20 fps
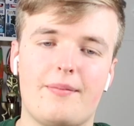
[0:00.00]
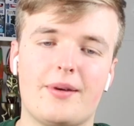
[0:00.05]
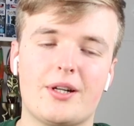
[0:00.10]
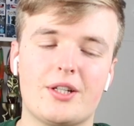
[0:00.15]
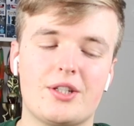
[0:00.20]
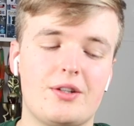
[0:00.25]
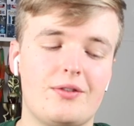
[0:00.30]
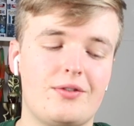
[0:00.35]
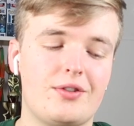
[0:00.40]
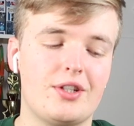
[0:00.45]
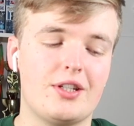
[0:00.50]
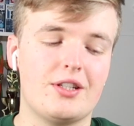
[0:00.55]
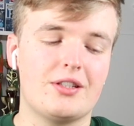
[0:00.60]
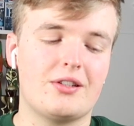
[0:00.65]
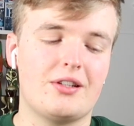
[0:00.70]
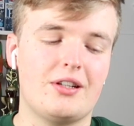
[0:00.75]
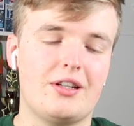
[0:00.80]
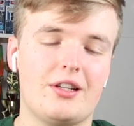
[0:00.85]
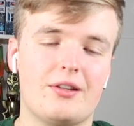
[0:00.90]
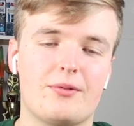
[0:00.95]
Imagine if she
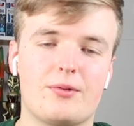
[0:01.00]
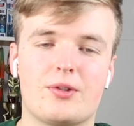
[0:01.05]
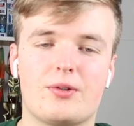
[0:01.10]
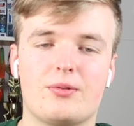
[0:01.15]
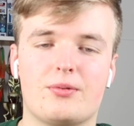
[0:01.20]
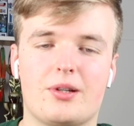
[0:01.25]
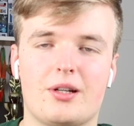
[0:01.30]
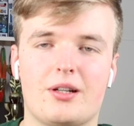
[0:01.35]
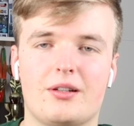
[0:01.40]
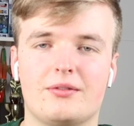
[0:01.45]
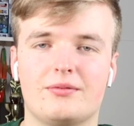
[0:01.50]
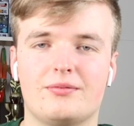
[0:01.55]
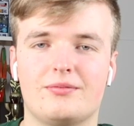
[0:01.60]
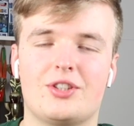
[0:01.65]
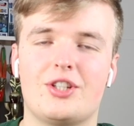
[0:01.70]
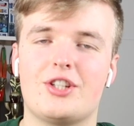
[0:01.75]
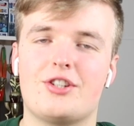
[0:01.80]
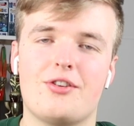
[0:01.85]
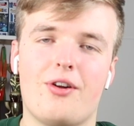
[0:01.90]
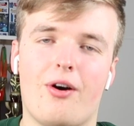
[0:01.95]
is Lady Whistledown.
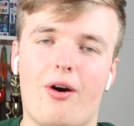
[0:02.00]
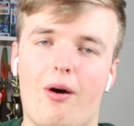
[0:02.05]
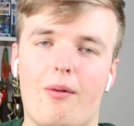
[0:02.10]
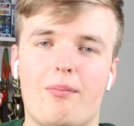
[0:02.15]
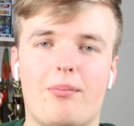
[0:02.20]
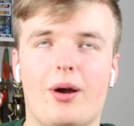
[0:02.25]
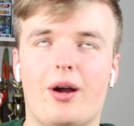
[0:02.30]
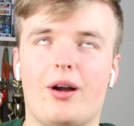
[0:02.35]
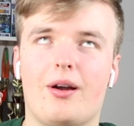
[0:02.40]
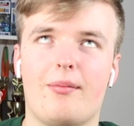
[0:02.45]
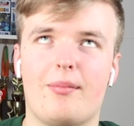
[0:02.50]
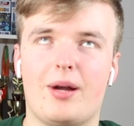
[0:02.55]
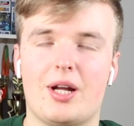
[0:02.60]
She's not, but